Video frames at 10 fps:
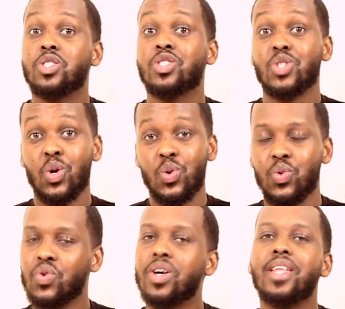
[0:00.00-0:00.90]
So,
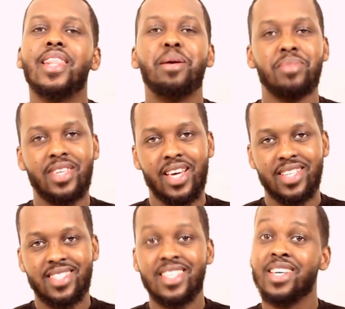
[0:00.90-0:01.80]
let me
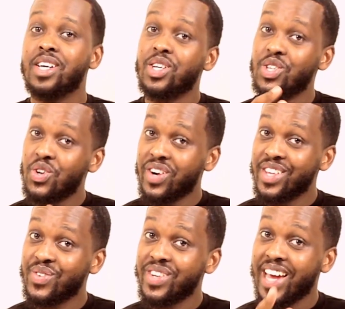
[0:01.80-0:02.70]
guess. You're
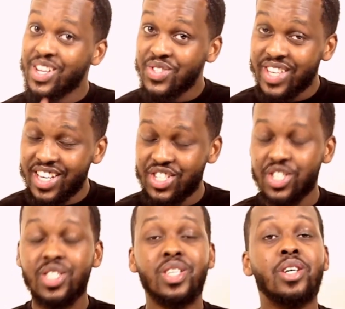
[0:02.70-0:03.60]
either in
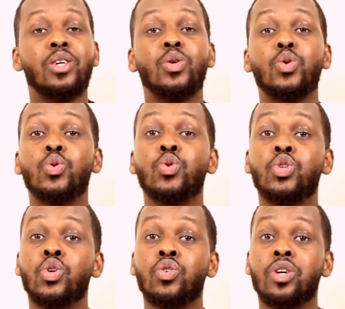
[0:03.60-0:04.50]
education, or
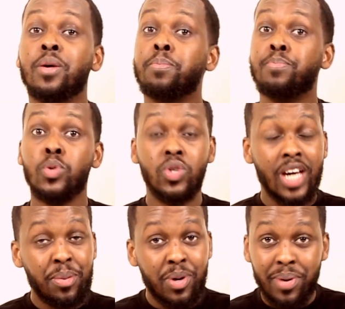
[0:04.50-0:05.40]
you're a boot
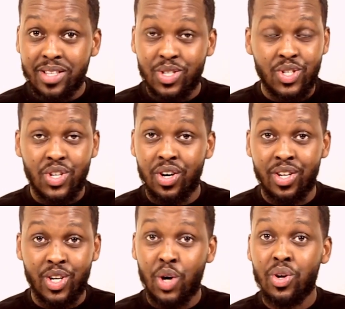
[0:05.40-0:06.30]
camper about to start on
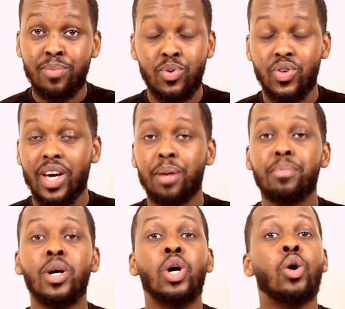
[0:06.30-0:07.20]
a coding boot camp,
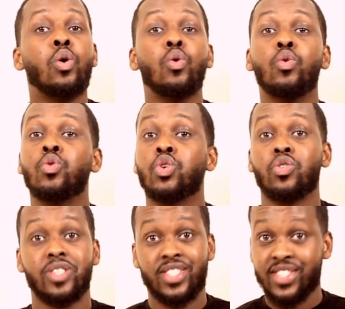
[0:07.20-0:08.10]
or
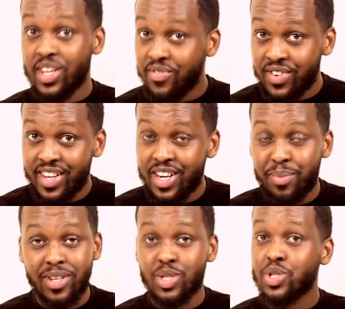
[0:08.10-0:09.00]
you're a self-learner
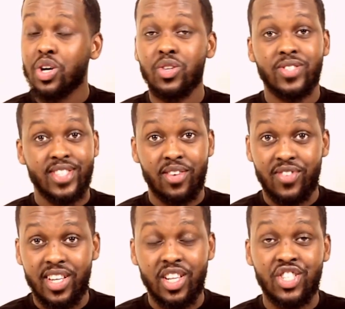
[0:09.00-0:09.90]
about to start on your
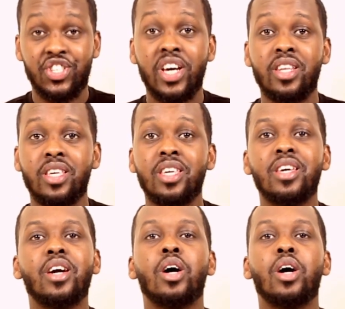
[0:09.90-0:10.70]
self-learning journey,